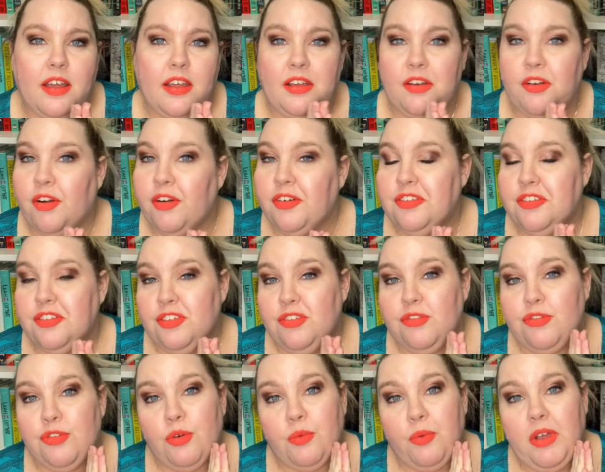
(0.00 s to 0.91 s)
encourages
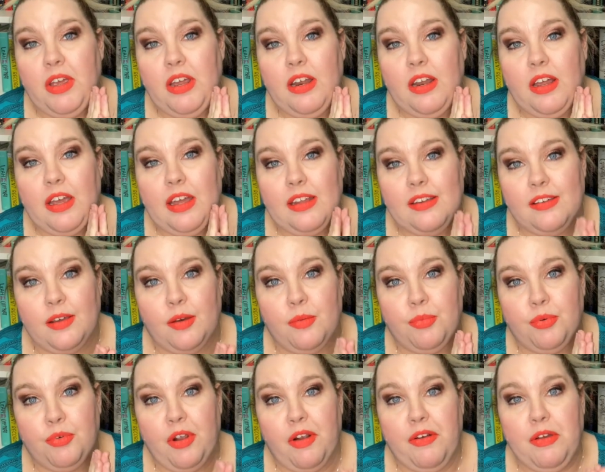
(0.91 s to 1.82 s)
you to read
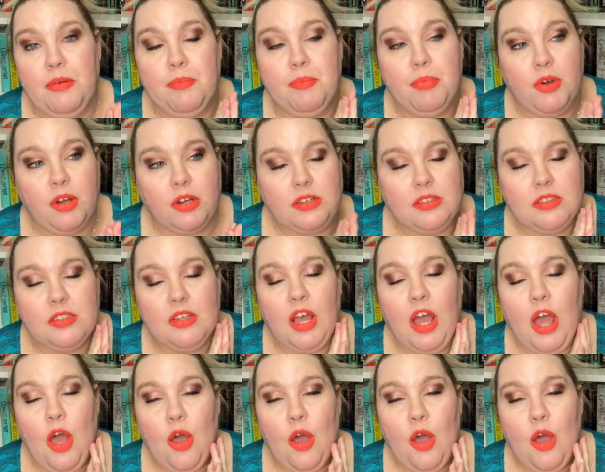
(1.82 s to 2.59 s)
contemporary books,